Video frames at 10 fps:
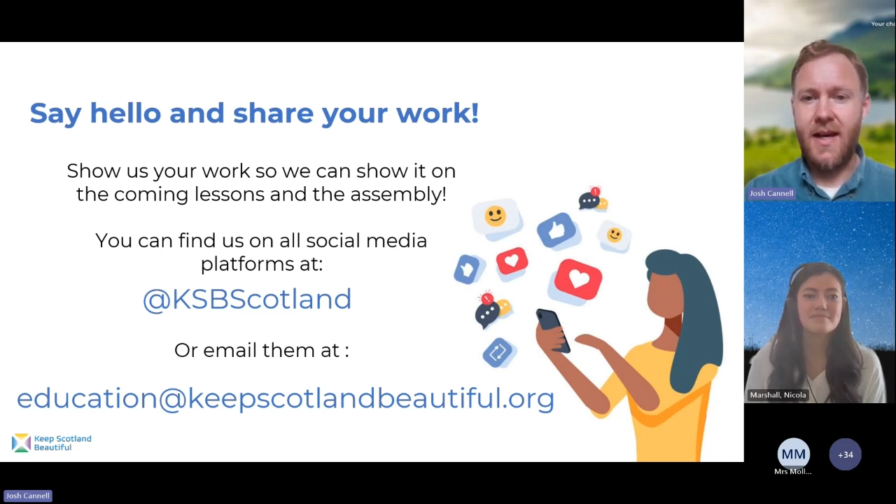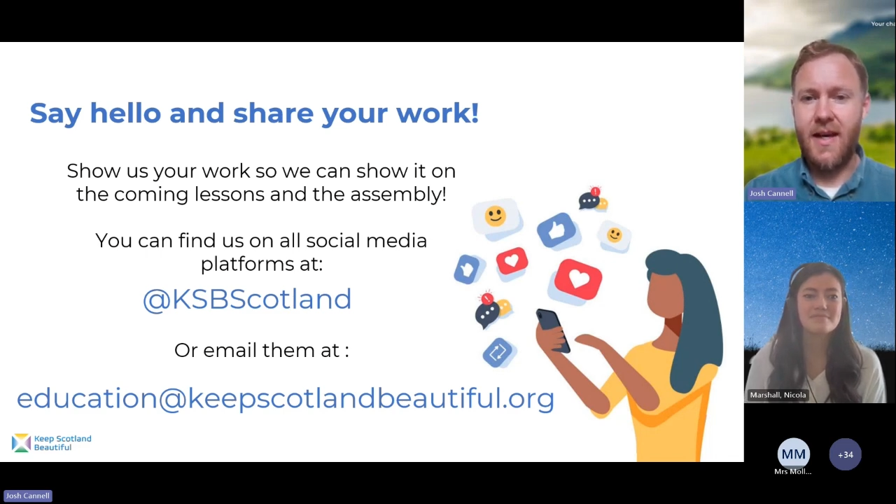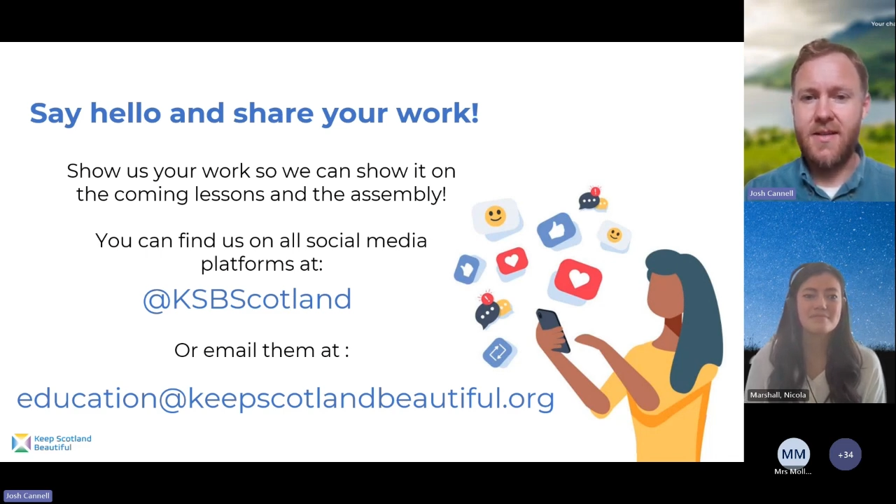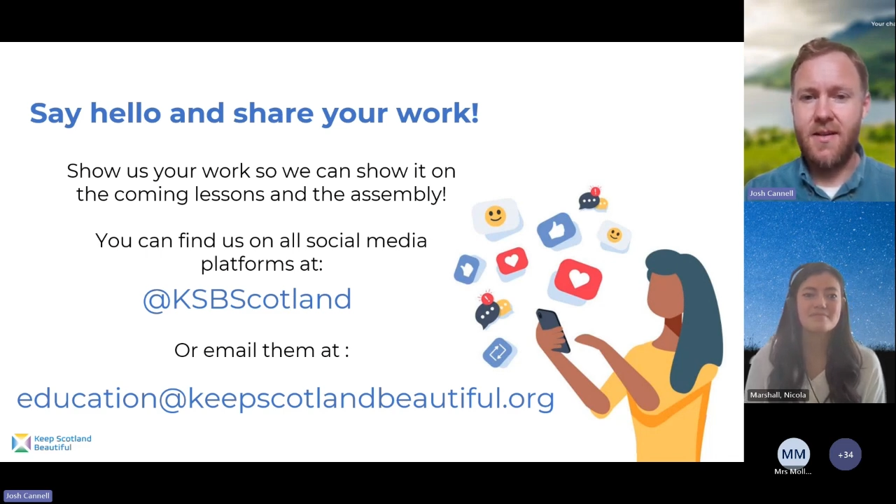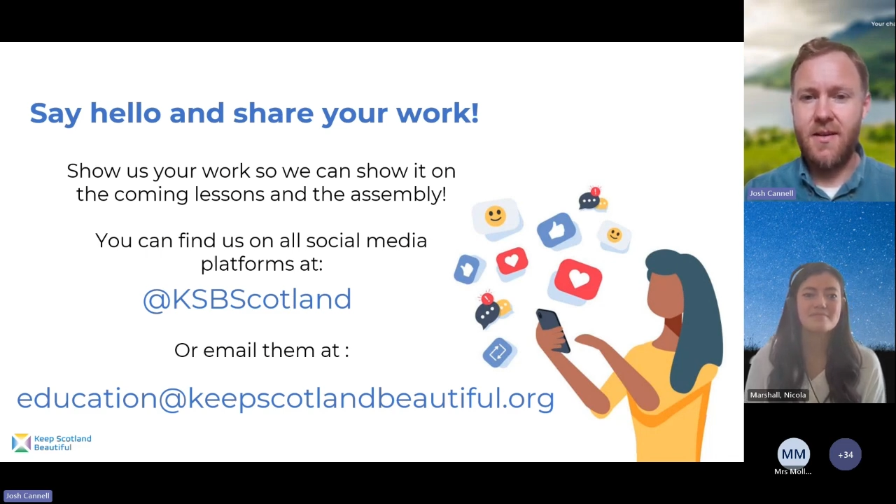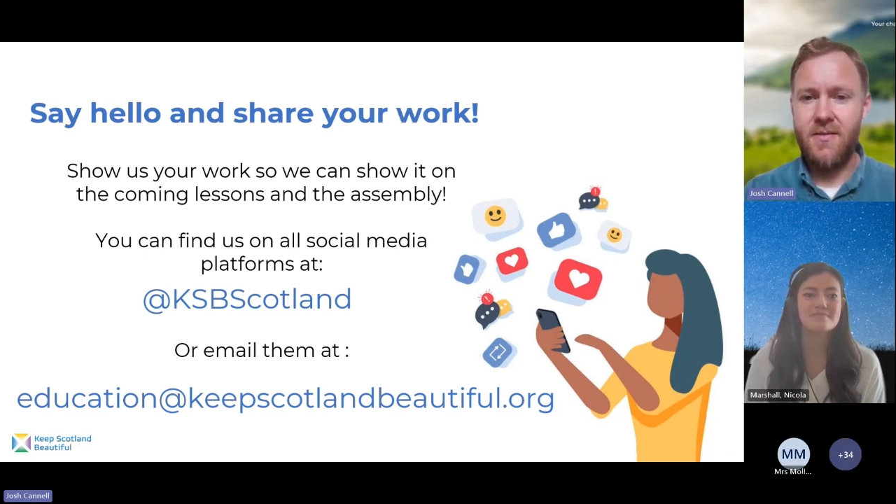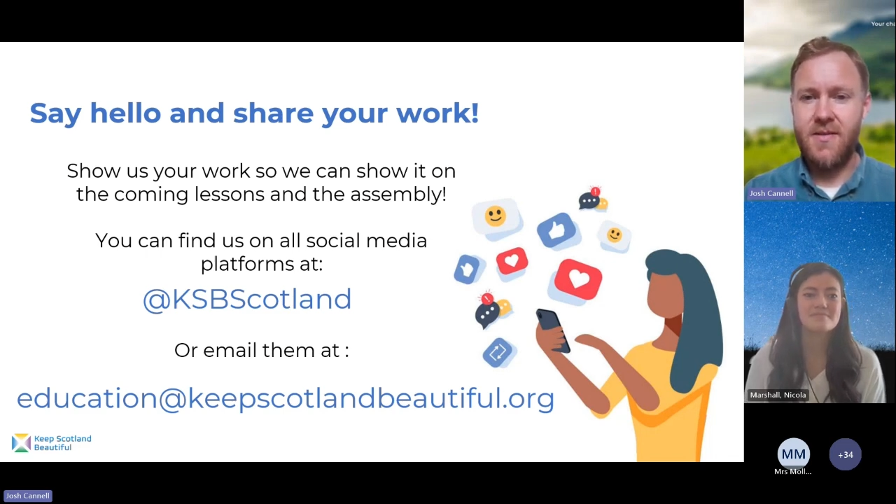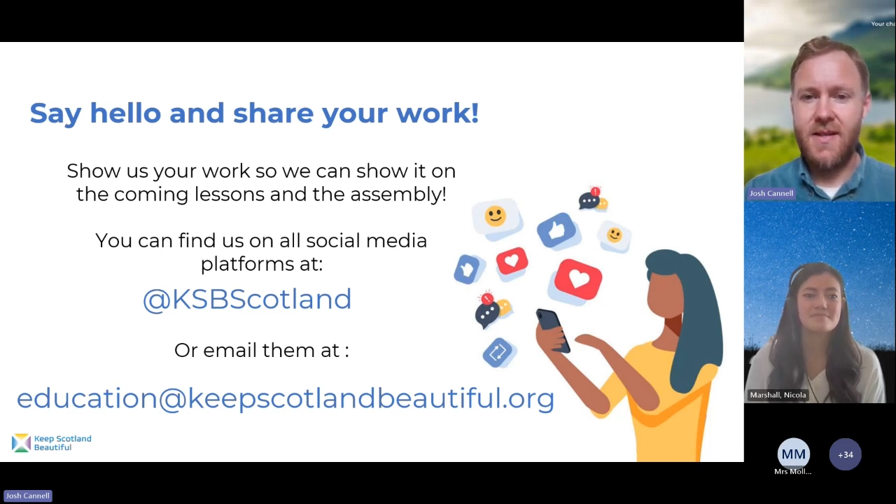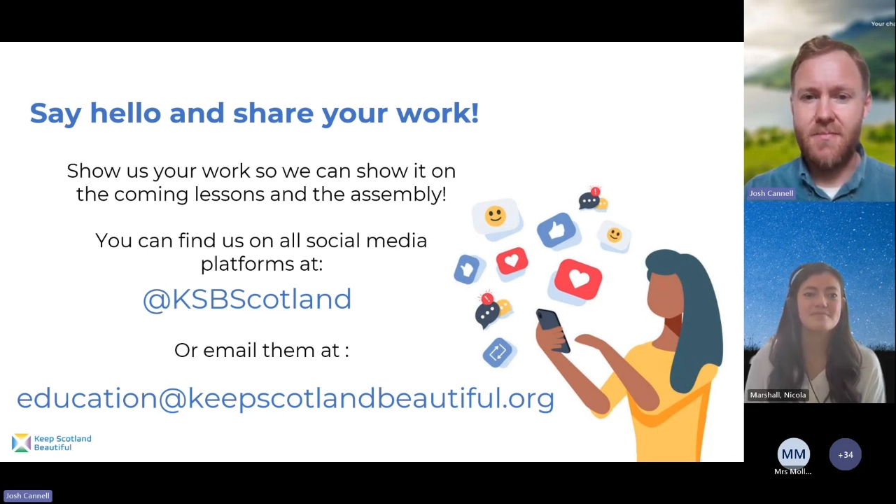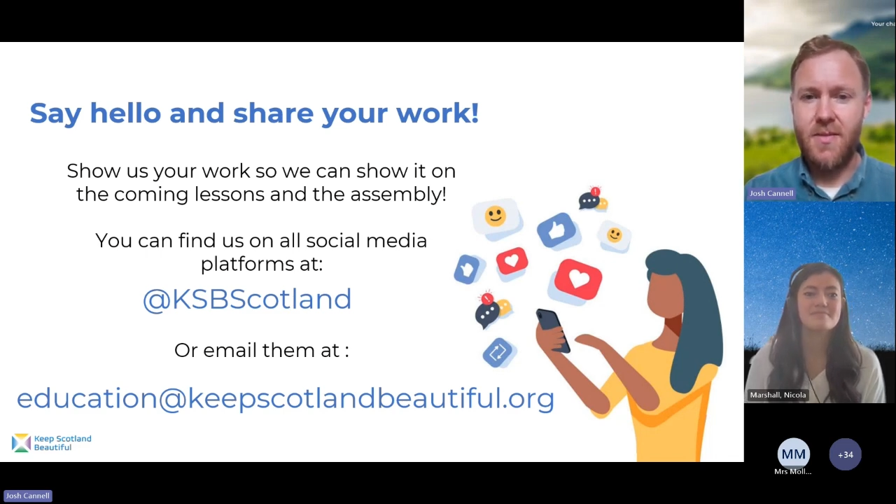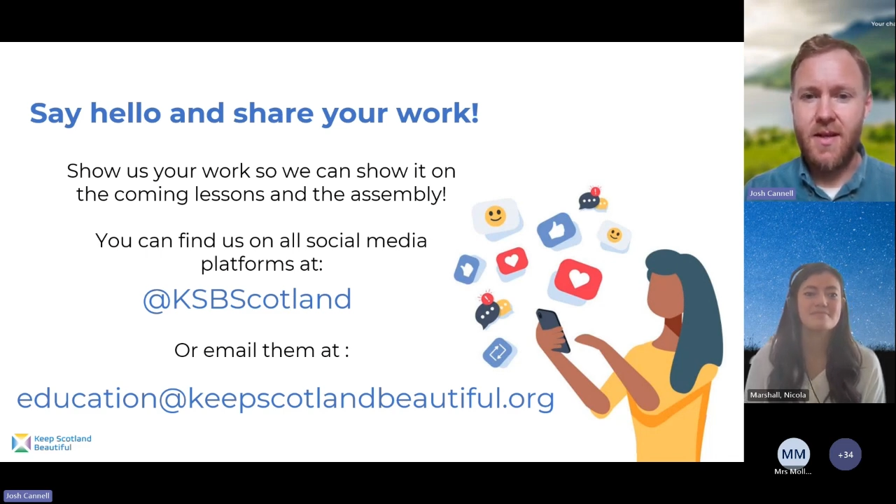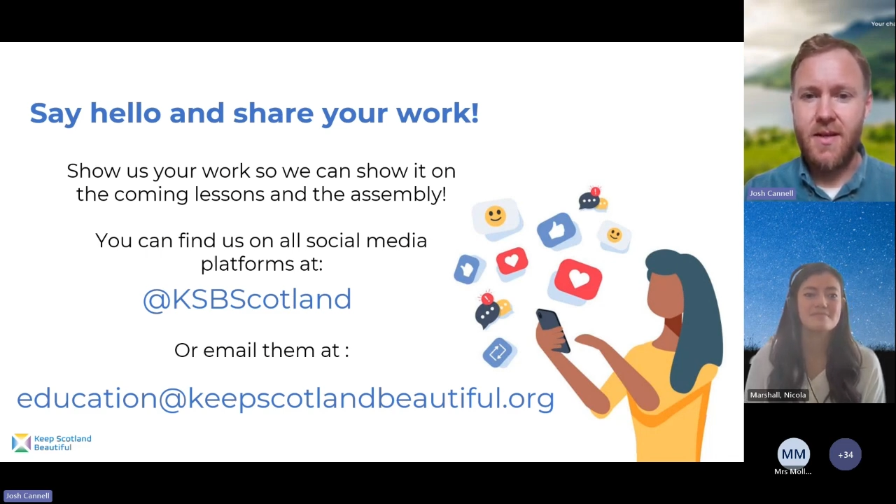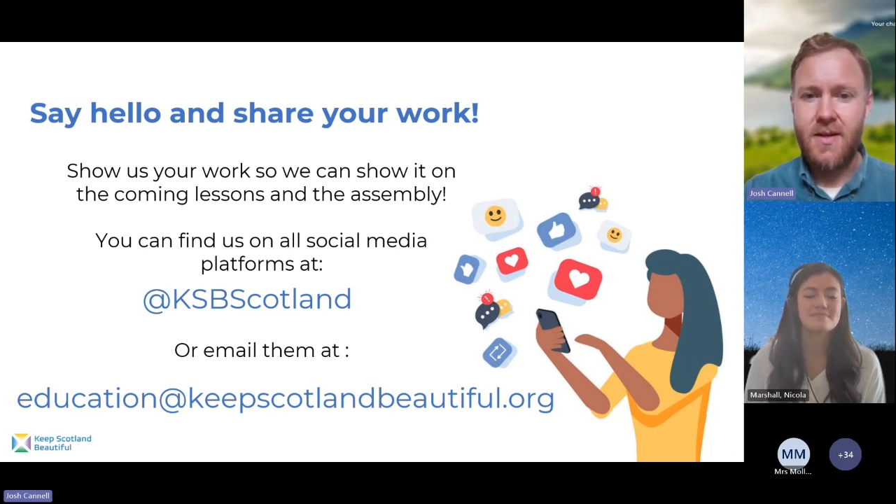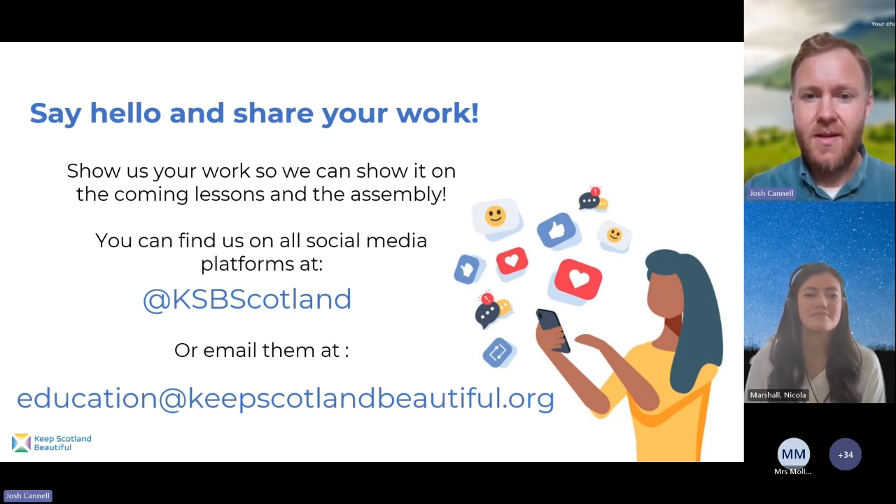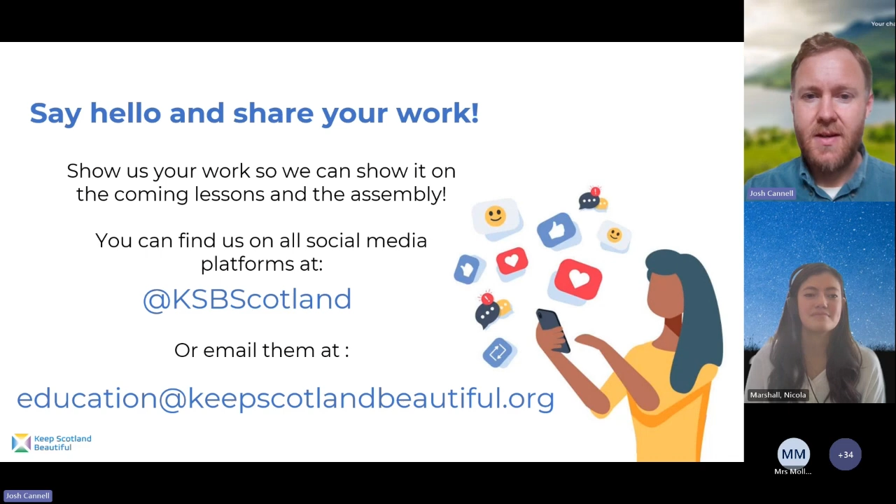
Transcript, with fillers: at our assembly.